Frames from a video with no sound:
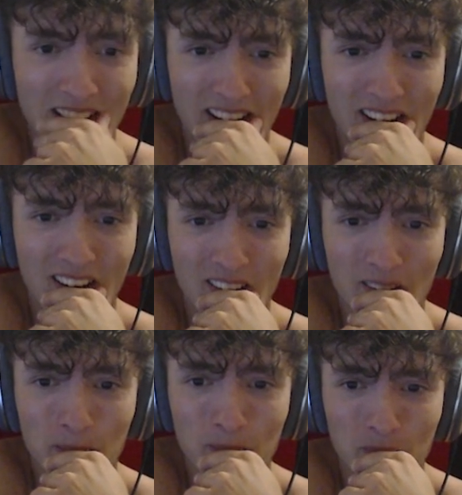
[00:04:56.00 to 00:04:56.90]

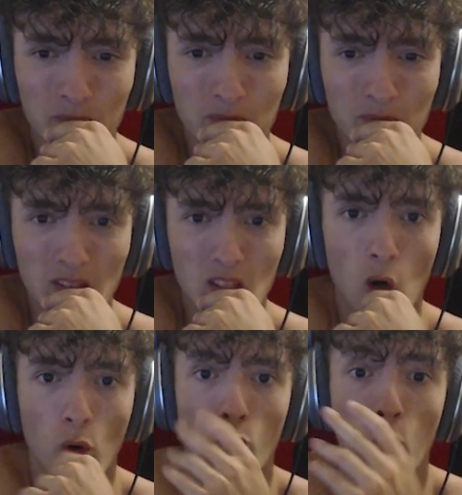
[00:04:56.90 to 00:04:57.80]
um,
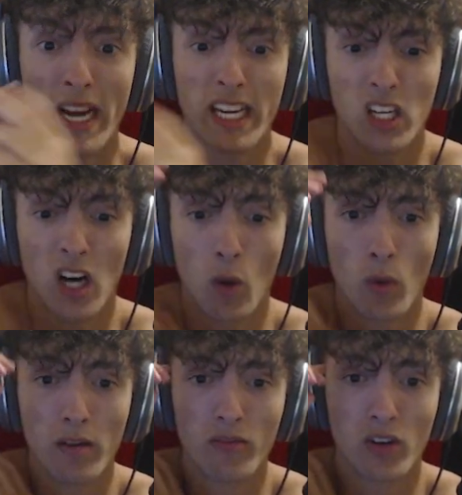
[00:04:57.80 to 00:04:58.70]
oh my god, what
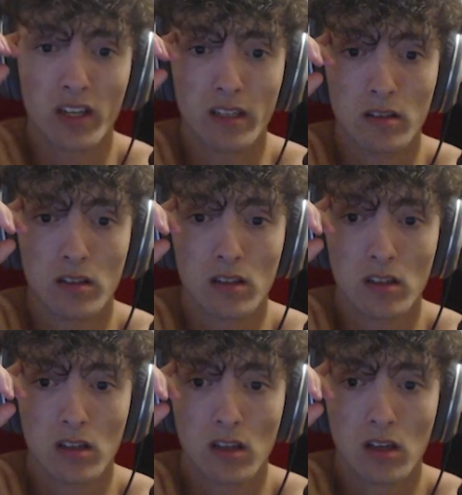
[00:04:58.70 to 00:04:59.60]
a freaking
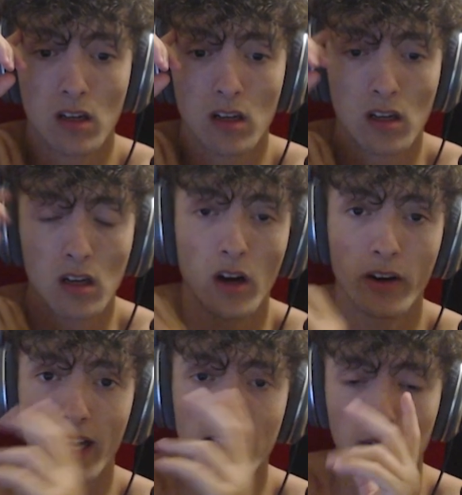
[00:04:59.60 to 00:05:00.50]
Okay,
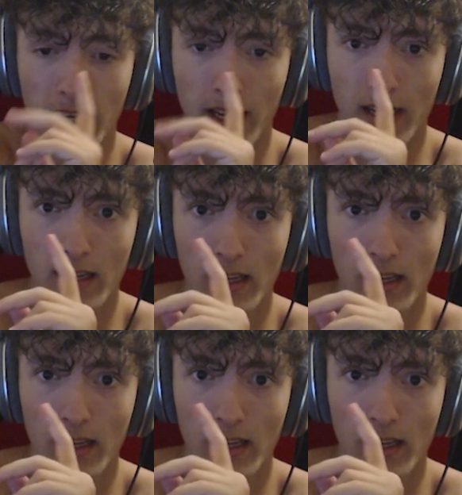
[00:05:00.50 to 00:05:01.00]
that's okay.